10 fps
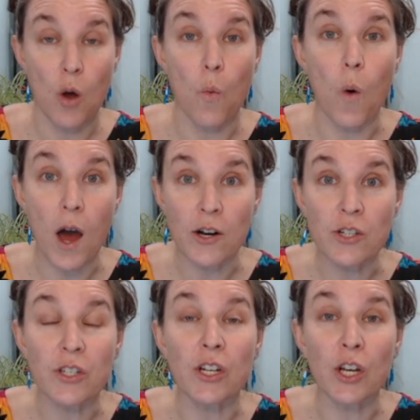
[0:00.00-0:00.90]

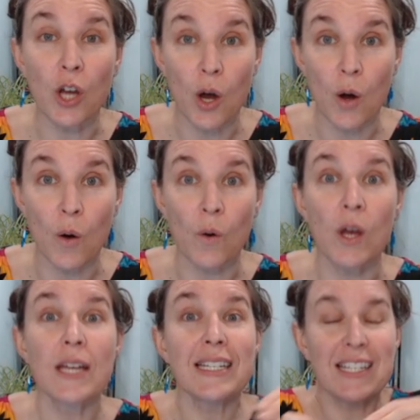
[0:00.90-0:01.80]
Water's going to go
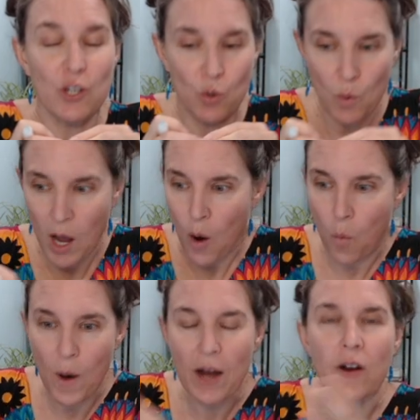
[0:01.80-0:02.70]
to
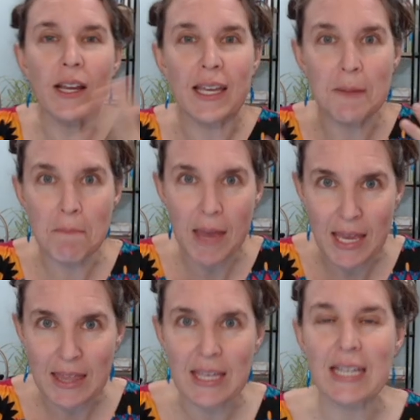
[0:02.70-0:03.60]
where it can
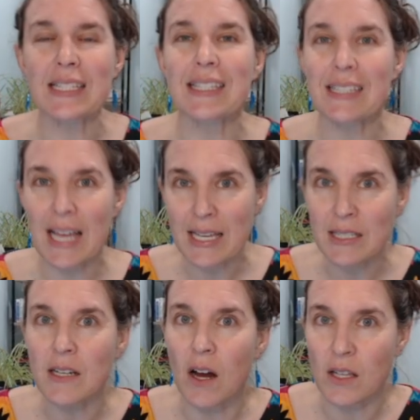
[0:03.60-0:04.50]
make things
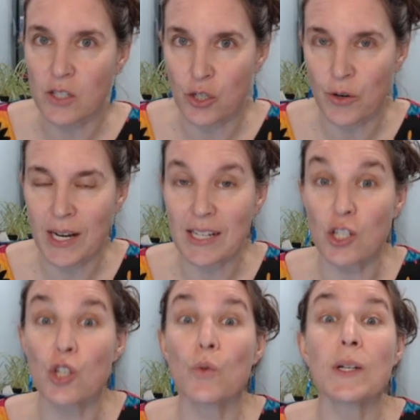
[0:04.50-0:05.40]
less
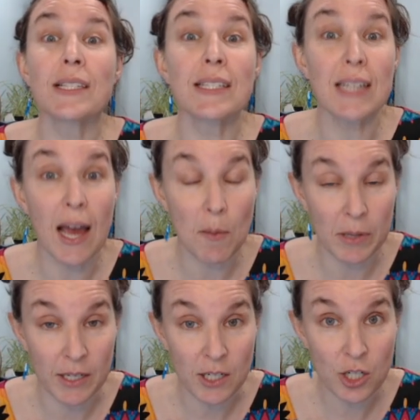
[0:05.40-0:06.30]
concentrated to
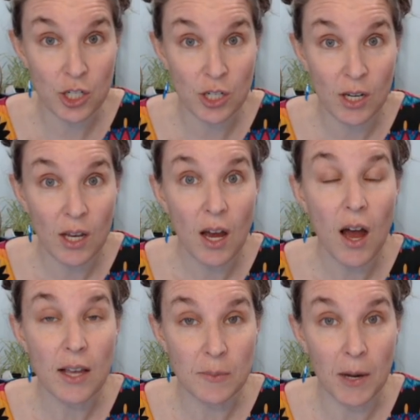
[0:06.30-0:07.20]
establish
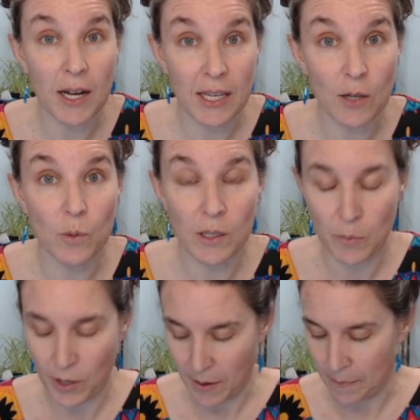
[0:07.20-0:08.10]
osmotic
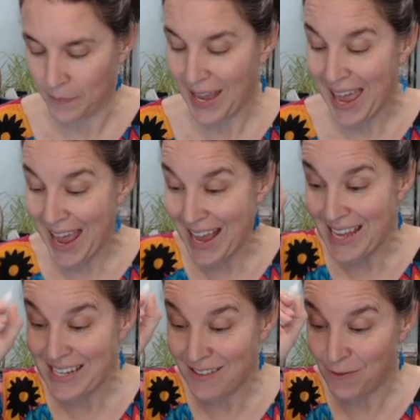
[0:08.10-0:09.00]
equilibrium.
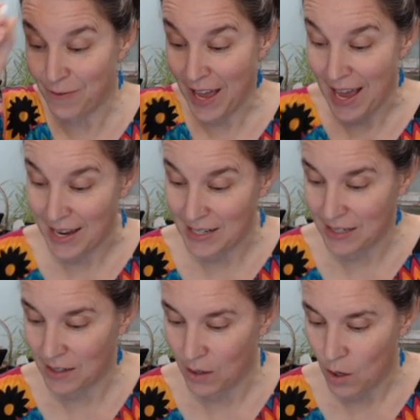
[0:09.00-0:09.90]
And in
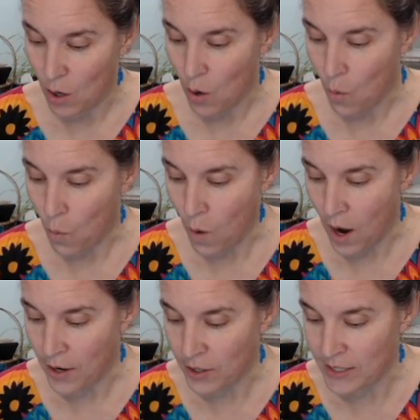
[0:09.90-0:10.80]
fact,
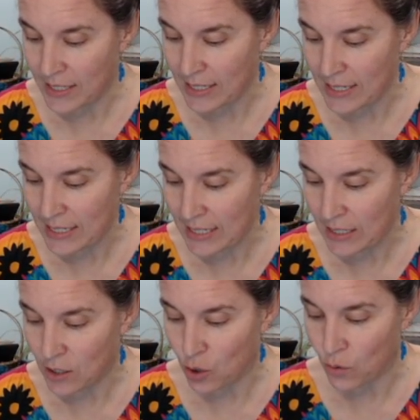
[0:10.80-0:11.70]
water did
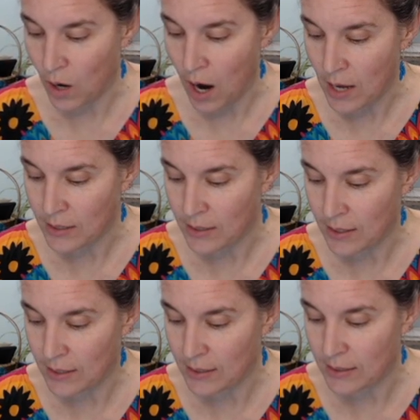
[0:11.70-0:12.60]
indeed cross
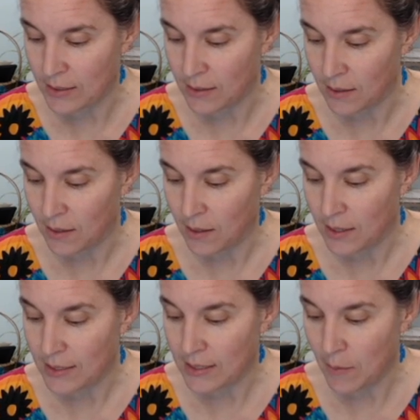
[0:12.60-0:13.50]
this
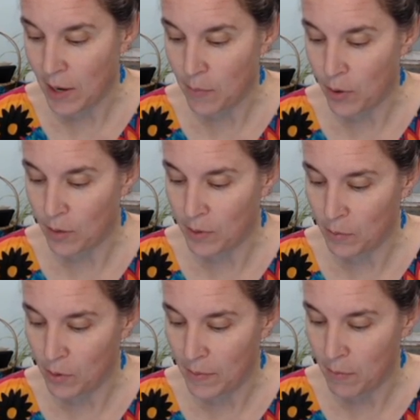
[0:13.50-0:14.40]

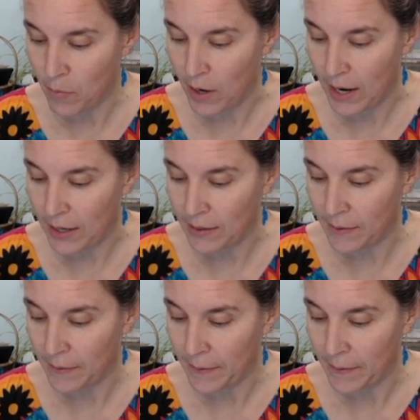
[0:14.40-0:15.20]
semi-permeable membrane.